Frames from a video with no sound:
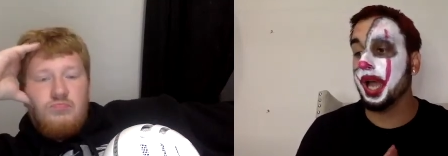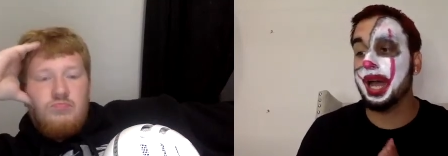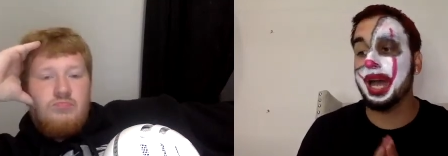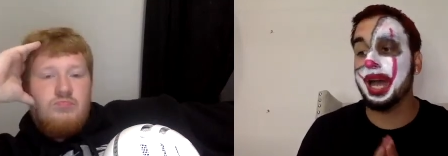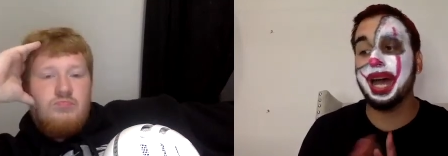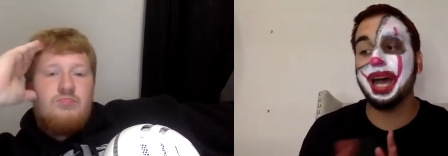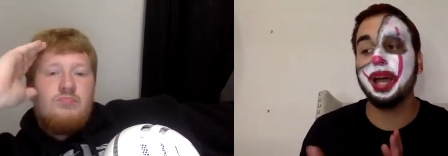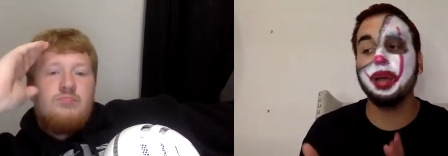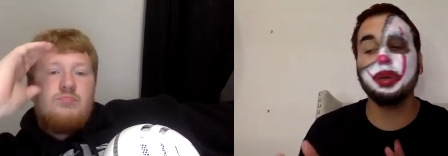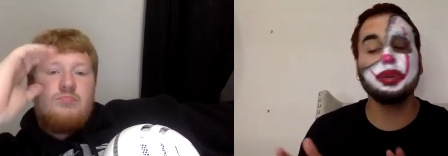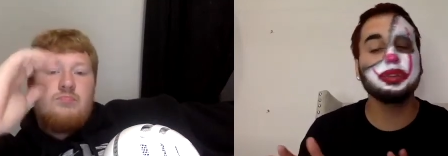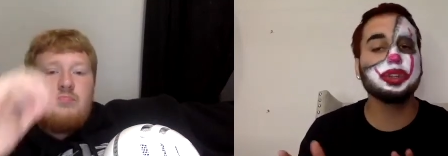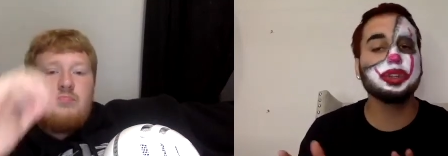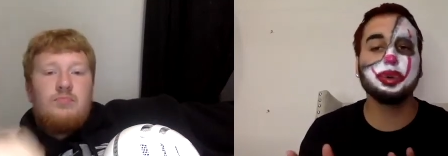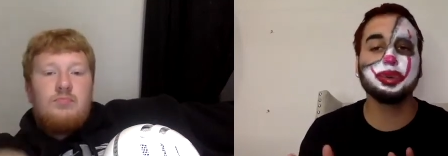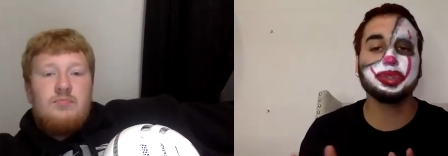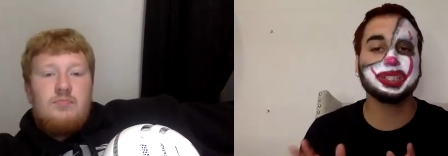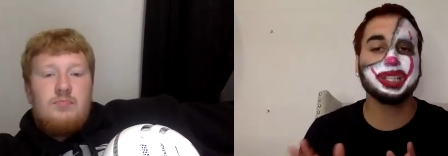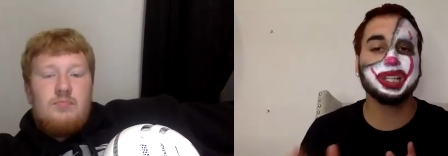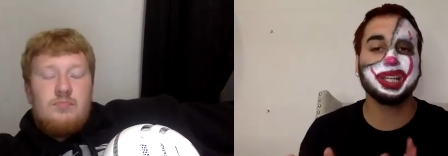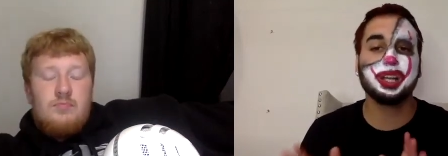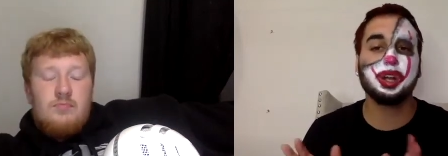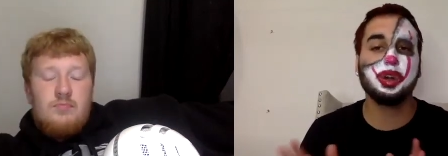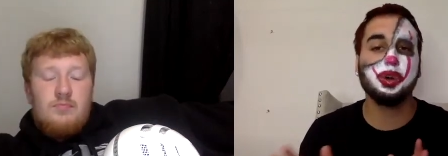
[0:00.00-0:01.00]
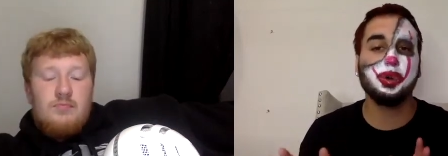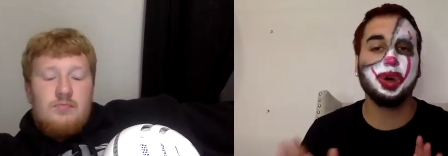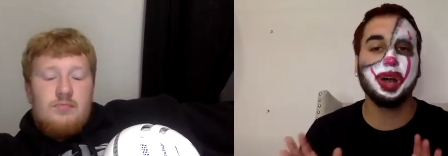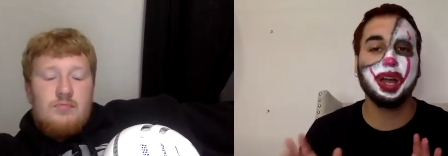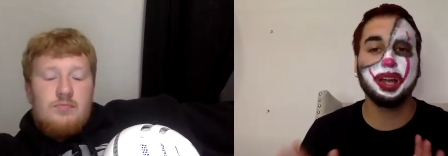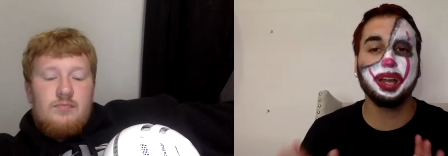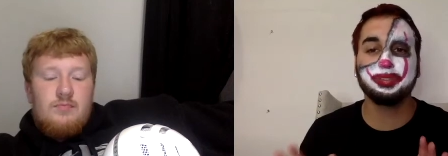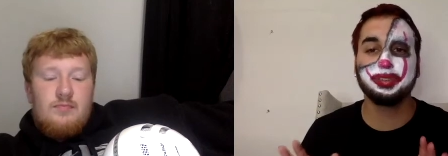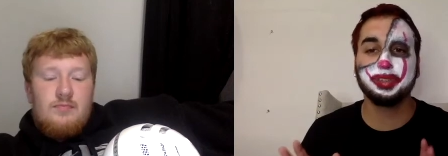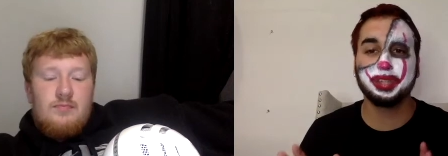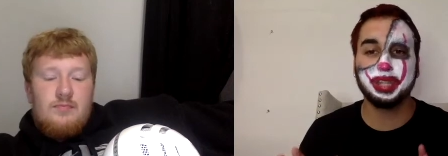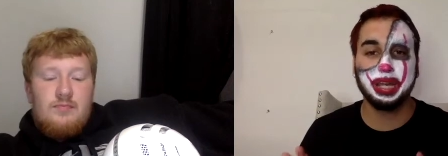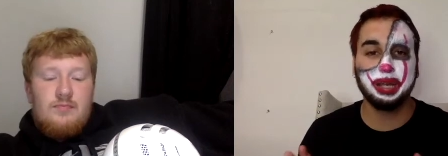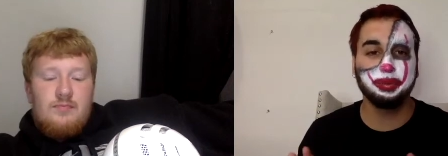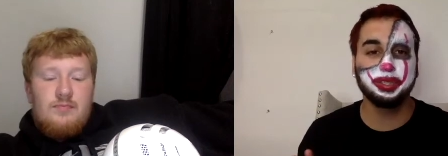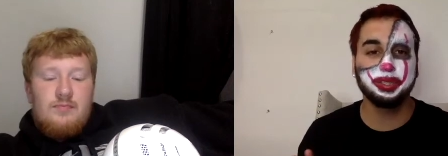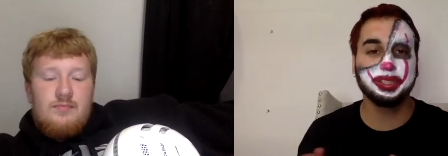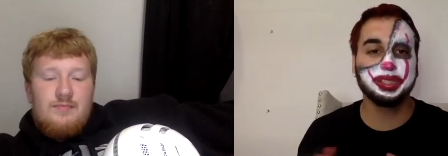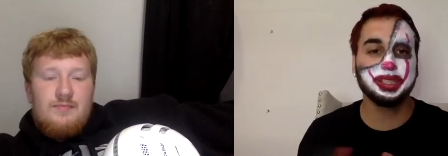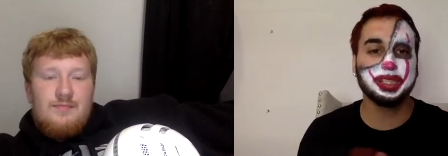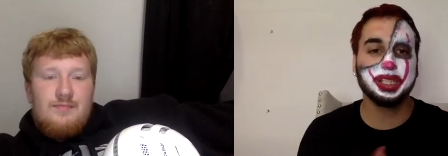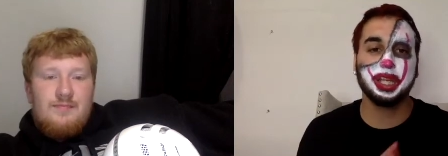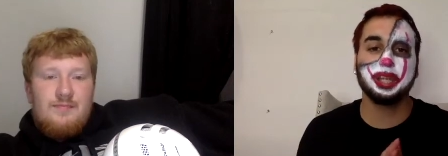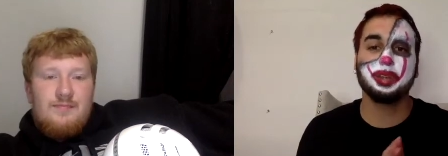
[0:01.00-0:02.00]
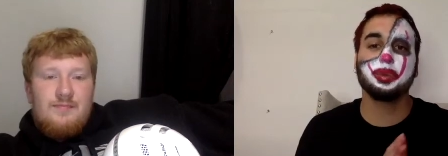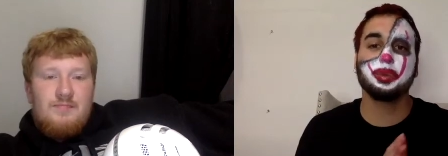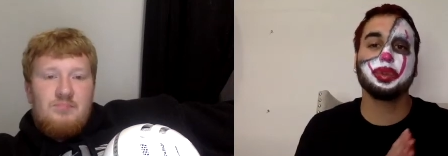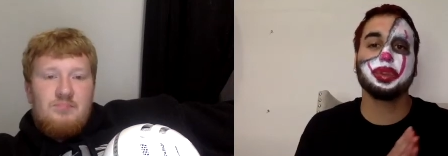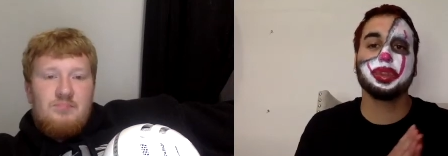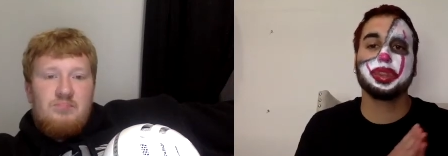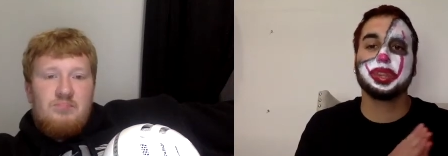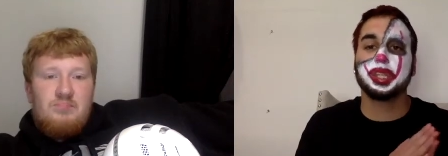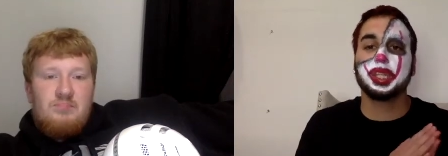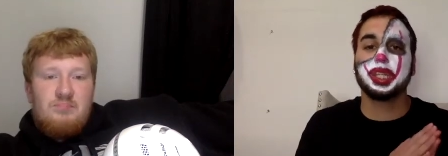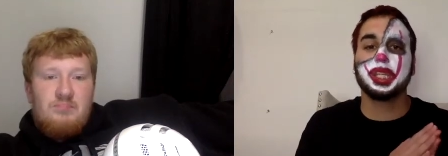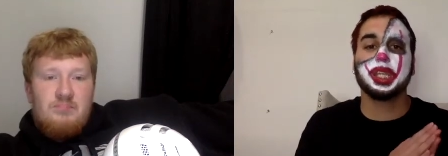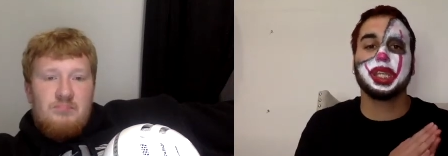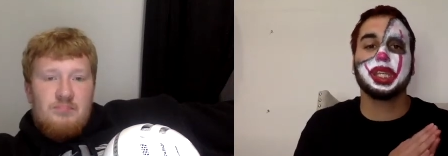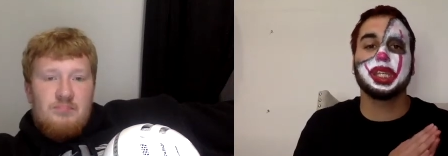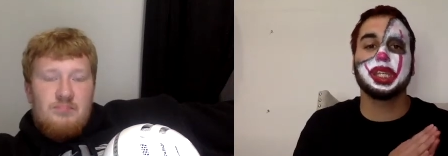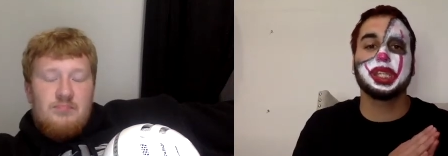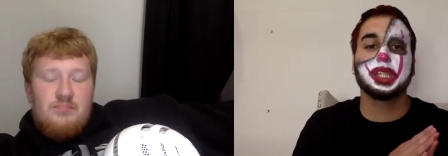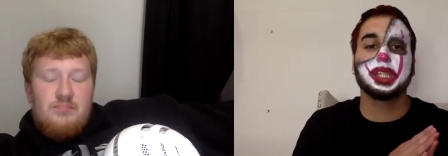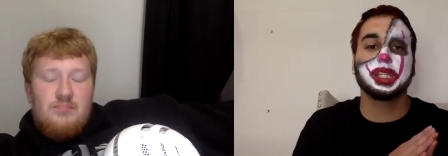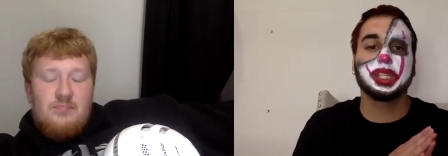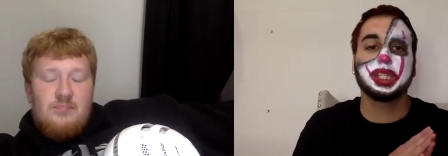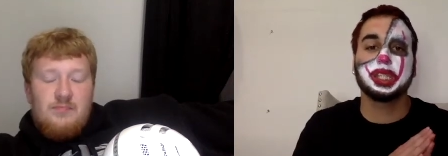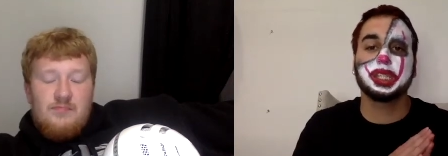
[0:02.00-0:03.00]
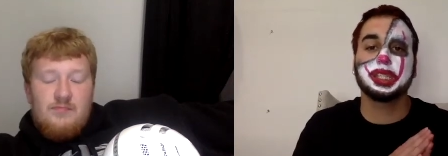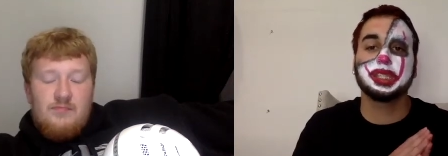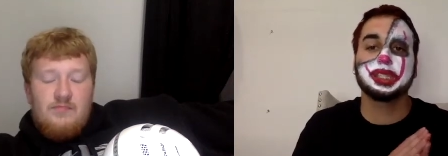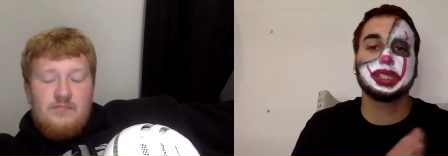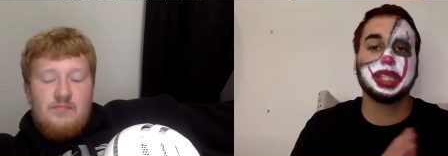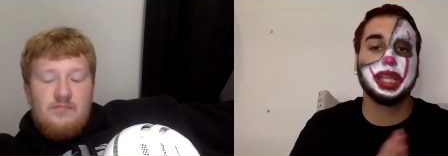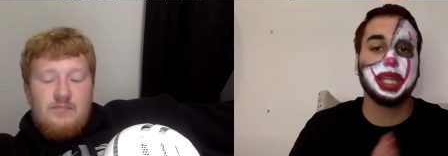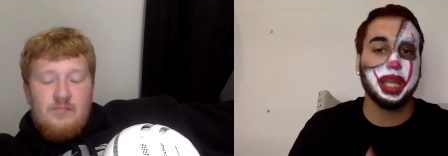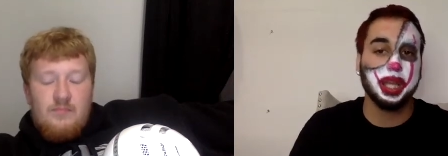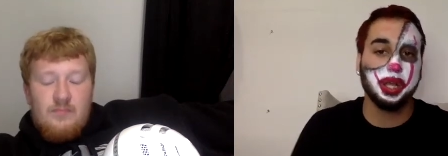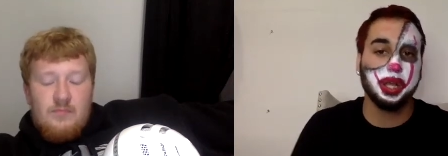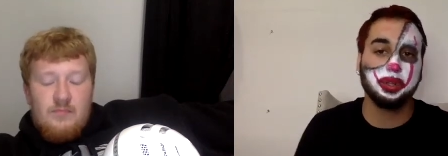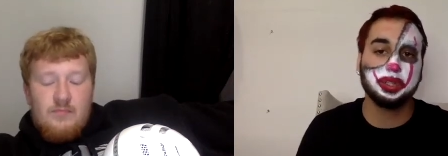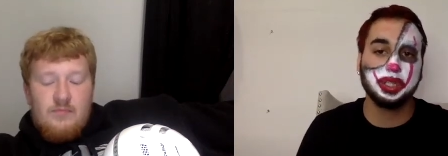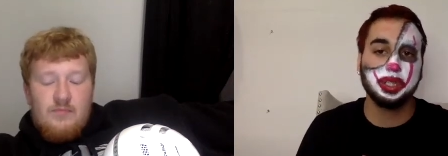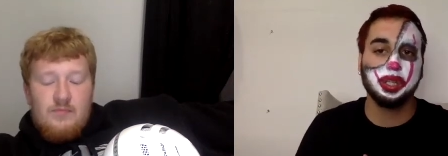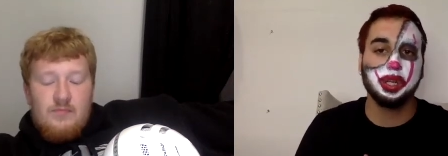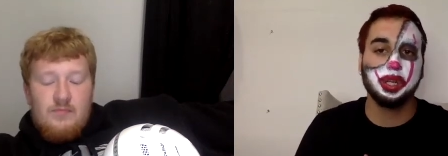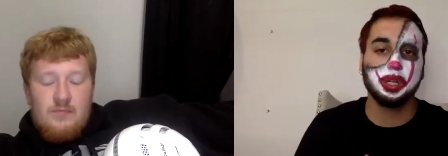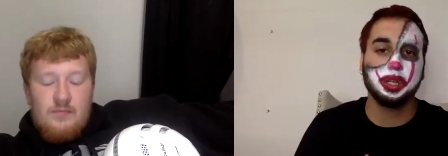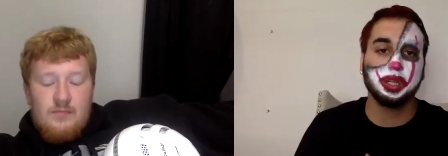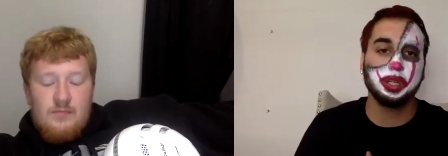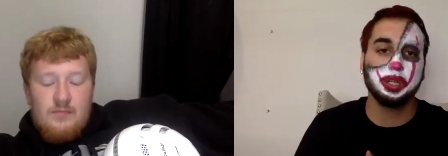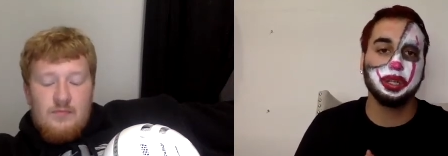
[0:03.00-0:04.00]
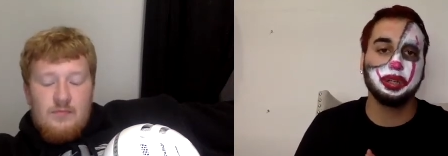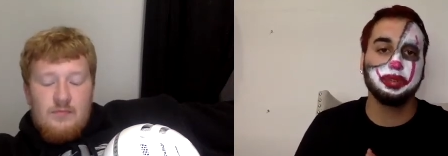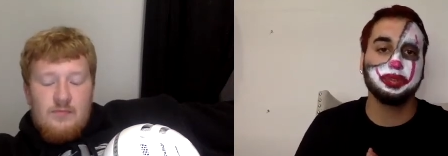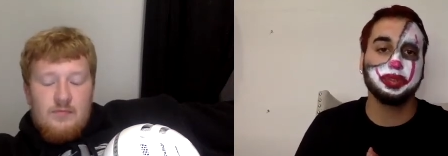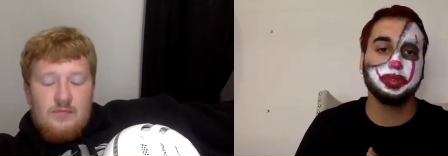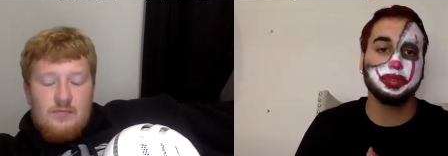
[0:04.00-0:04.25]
Speaker 1: I don't take Kawhi for that reason. I don't think he can stay healthy long enough